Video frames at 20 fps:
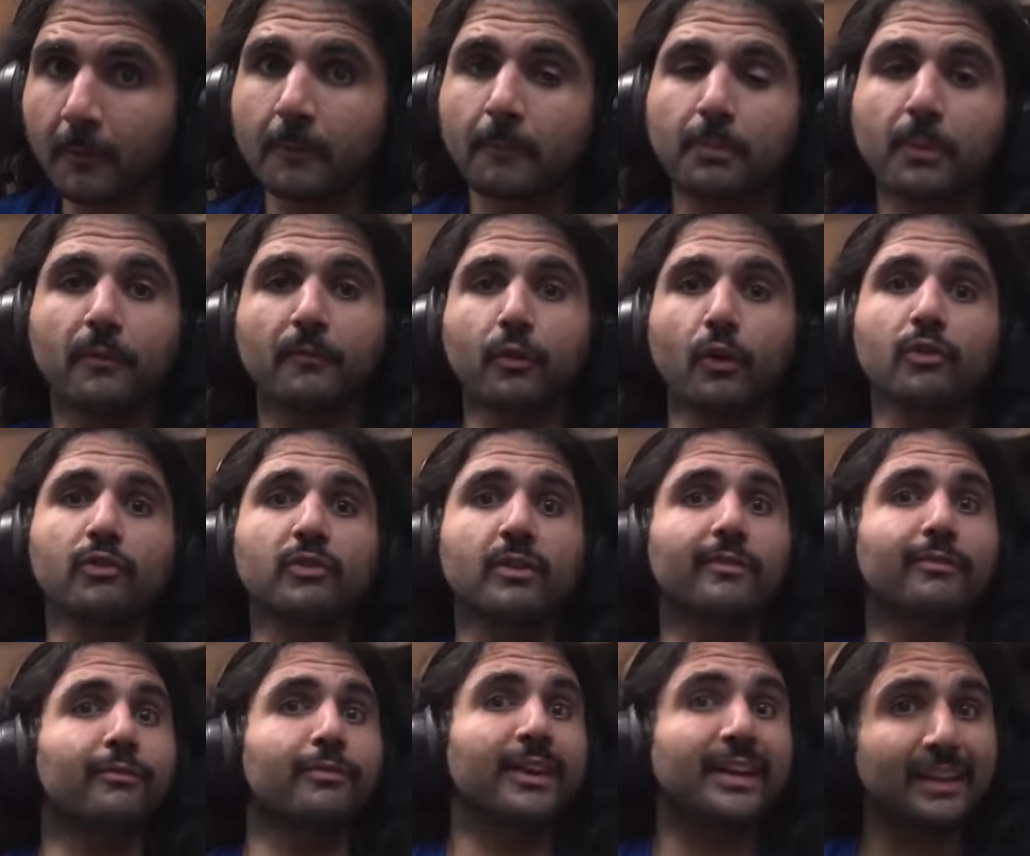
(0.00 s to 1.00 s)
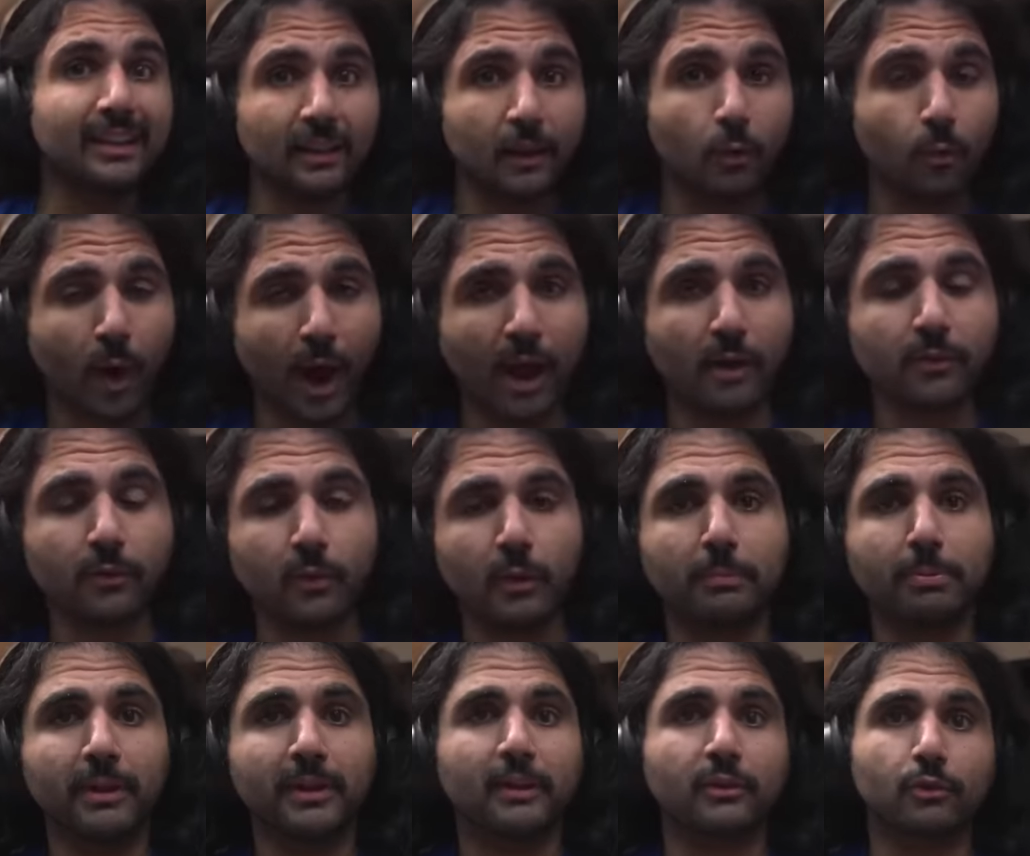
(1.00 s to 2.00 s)
The version of vanilla WoW that we
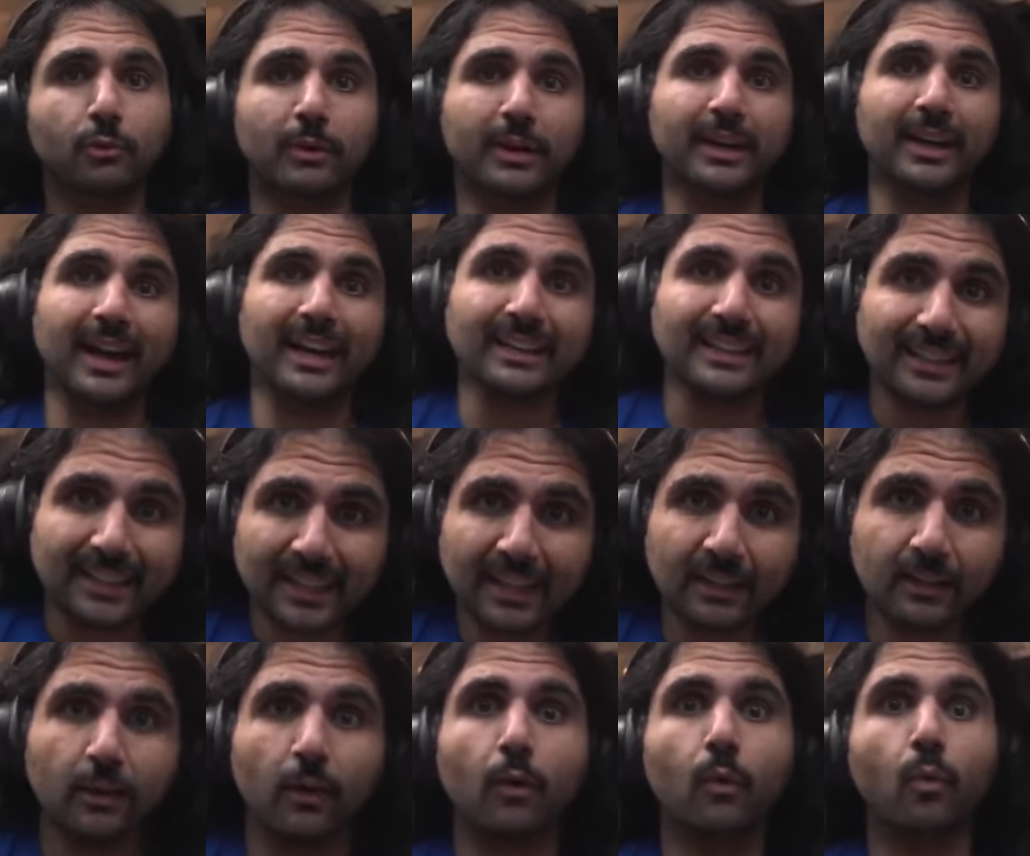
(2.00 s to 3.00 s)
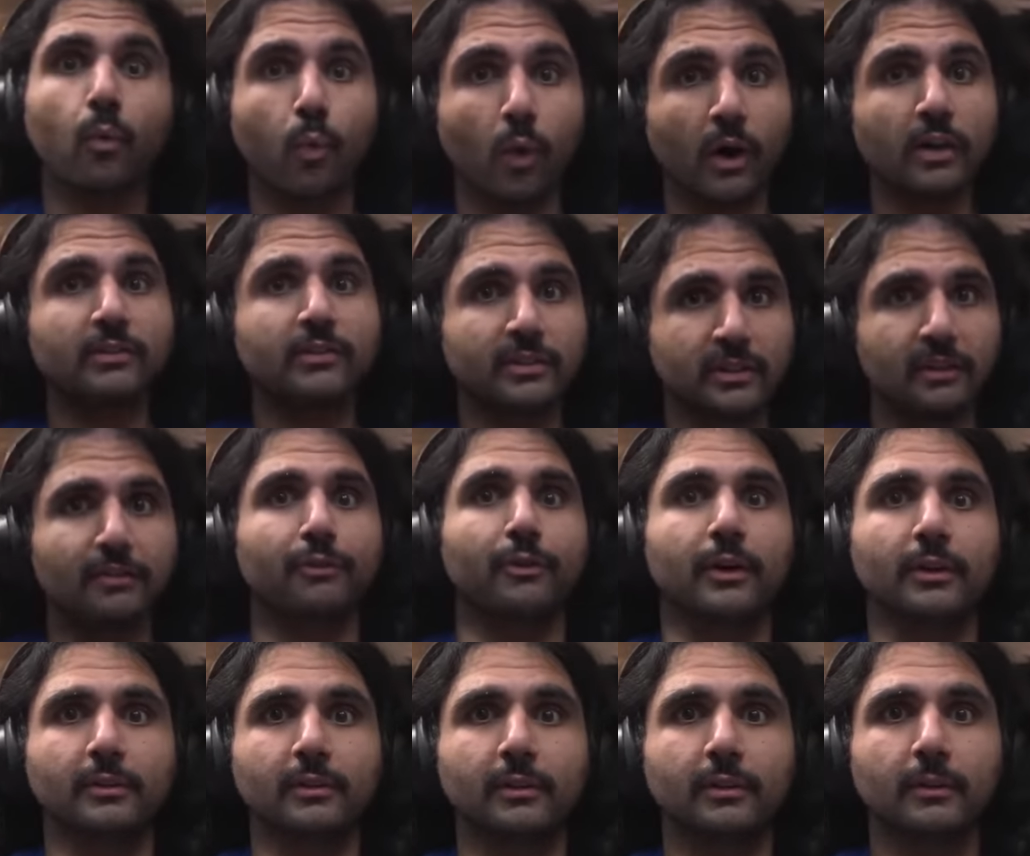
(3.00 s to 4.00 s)
played in 2019 was
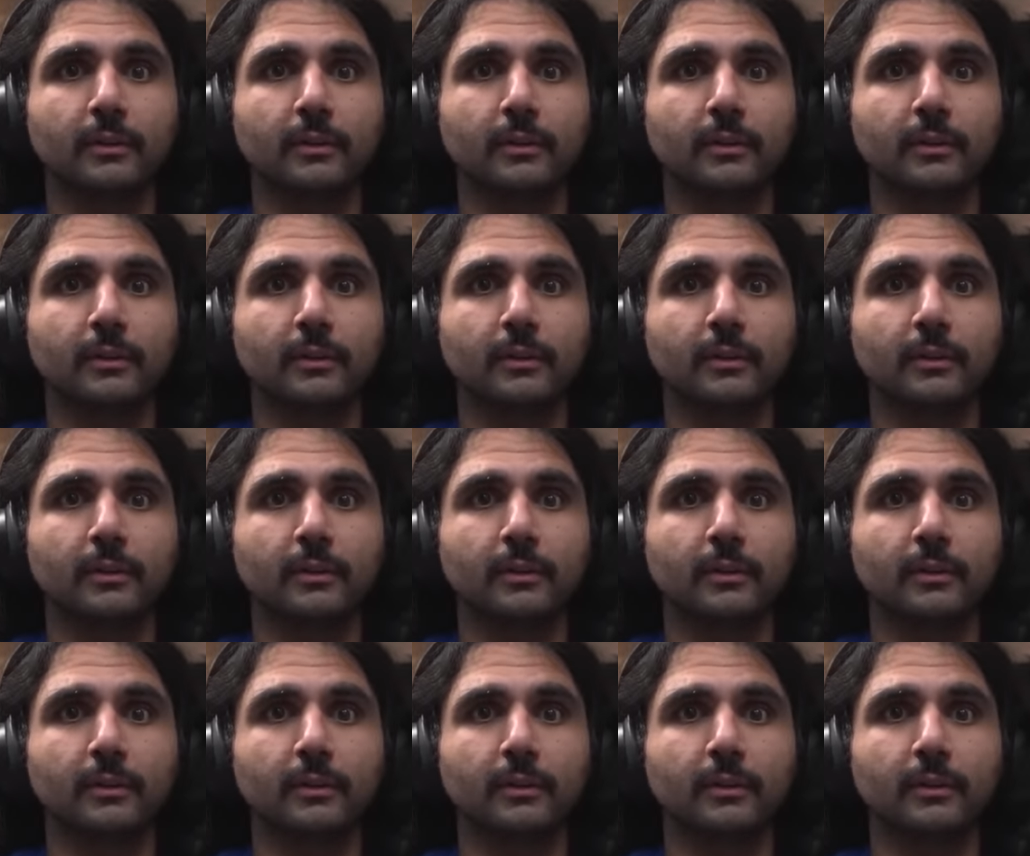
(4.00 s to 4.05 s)
different.